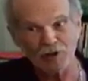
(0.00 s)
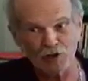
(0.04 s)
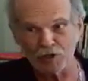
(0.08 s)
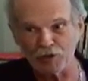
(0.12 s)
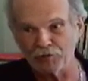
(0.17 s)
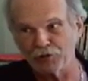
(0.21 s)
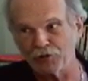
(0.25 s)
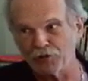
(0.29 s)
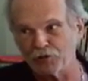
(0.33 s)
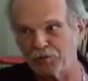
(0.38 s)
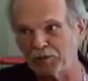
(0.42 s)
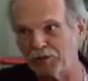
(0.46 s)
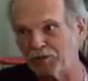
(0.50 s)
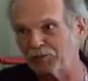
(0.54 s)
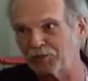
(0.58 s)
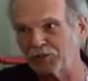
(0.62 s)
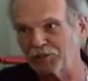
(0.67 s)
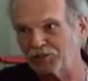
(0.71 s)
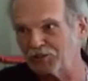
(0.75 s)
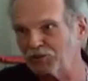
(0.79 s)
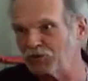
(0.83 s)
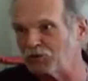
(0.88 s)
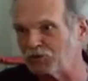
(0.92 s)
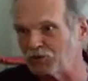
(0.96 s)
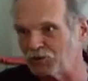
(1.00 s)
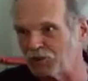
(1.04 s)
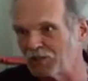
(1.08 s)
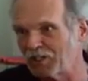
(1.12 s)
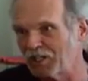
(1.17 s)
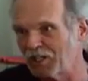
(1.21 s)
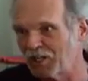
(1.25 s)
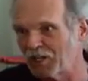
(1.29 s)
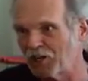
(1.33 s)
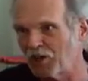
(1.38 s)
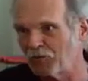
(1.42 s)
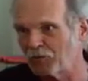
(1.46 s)
Very few people do,
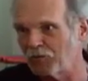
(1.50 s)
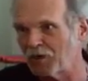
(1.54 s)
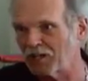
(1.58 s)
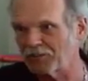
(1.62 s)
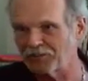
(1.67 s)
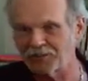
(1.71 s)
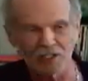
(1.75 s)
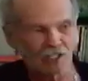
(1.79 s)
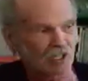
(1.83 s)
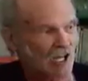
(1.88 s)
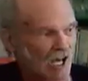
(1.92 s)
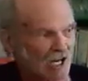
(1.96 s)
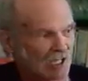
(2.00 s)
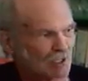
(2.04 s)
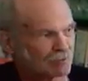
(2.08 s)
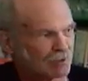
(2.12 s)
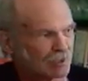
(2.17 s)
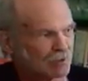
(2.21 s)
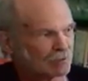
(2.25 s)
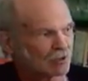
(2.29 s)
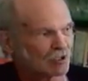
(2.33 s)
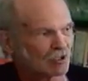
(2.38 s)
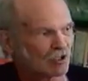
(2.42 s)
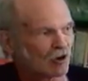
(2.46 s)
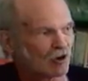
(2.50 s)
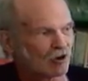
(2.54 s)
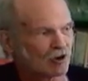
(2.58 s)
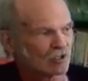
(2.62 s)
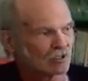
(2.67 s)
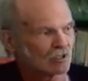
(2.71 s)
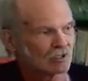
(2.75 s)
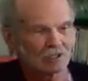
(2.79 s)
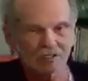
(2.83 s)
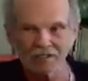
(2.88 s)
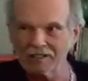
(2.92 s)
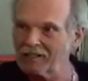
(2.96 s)
but a lot of people
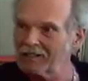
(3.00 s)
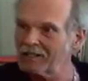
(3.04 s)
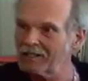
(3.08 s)
go.